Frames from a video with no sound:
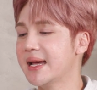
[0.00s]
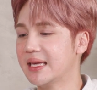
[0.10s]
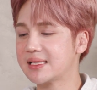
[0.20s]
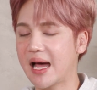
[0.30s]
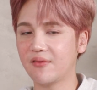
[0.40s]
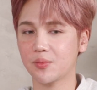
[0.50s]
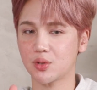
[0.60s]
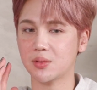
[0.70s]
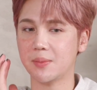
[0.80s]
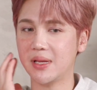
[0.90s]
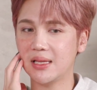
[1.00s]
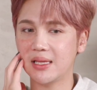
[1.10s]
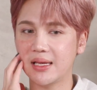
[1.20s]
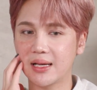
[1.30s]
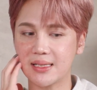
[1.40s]
It's kind of absorbs
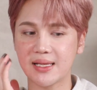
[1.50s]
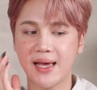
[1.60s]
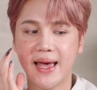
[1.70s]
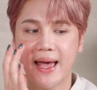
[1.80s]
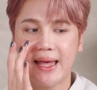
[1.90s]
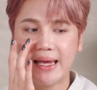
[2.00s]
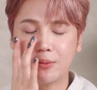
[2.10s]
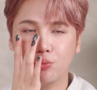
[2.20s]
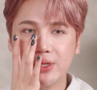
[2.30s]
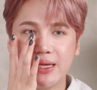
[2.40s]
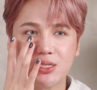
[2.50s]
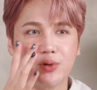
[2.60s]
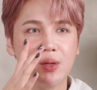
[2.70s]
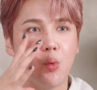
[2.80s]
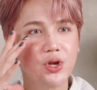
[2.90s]
immediately because it's
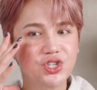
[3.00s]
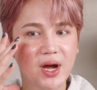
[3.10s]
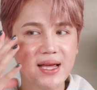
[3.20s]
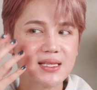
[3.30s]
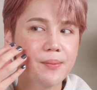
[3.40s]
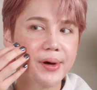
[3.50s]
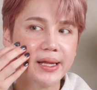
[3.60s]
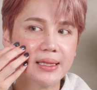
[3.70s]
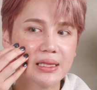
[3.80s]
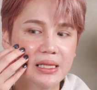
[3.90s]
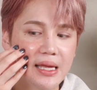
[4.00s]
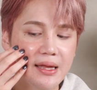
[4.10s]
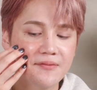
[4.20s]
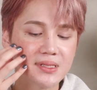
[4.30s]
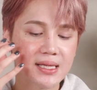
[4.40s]
really moisturizing, but it
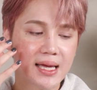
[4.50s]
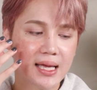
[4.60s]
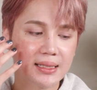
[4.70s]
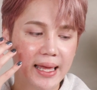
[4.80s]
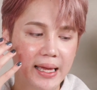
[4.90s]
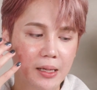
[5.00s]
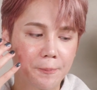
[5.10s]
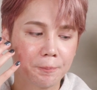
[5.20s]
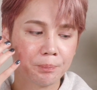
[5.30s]
leaves like,